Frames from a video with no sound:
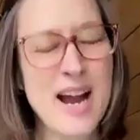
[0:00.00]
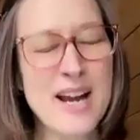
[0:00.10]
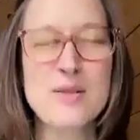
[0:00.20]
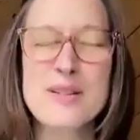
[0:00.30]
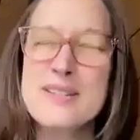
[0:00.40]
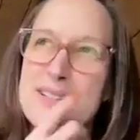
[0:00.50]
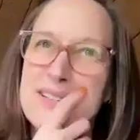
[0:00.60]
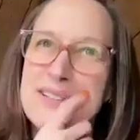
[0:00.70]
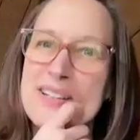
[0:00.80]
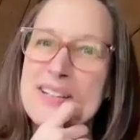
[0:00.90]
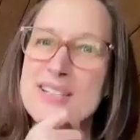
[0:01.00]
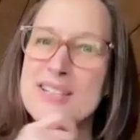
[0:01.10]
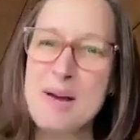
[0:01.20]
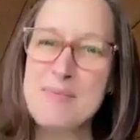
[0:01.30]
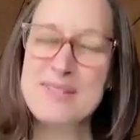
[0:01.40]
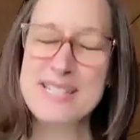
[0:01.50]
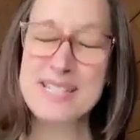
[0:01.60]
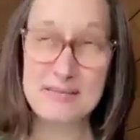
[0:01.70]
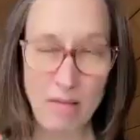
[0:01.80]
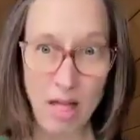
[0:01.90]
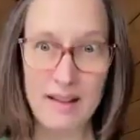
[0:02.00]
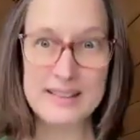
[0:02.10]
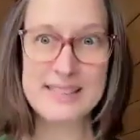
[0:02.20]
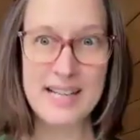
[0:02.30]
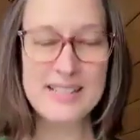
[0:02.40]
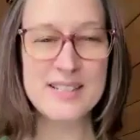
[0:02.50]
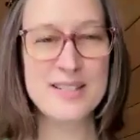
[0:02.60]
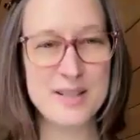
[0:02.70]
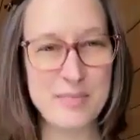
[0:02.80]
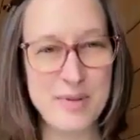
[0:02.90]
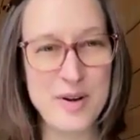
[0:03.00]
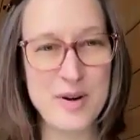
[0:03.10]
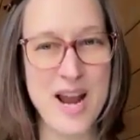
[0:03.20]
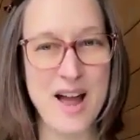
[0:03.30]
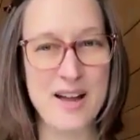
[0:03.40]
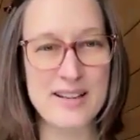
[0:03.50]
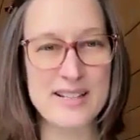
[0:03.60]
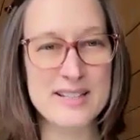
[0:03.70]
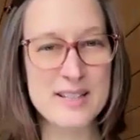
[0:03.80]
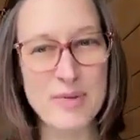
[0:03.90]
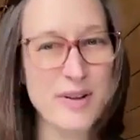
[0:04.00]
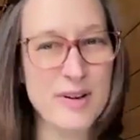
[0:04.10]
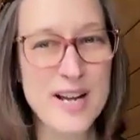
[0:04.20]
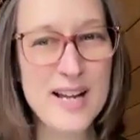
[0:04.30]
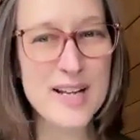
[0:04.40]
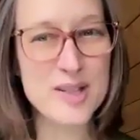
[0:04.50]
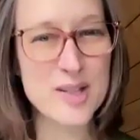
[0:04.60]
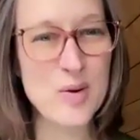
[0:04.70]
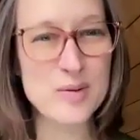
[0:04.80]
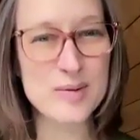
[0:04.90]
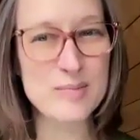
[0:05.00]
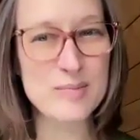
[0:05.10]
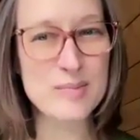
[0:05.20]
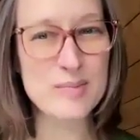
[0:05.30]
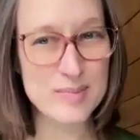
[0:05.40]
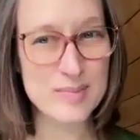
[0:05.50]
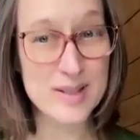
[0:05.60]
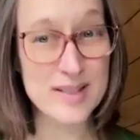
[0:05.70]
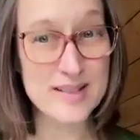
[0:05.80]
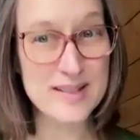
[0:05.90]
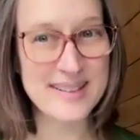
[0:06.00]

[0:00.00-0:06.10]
I know it's tetanus, diphtheria. Is diphtheria its own disease?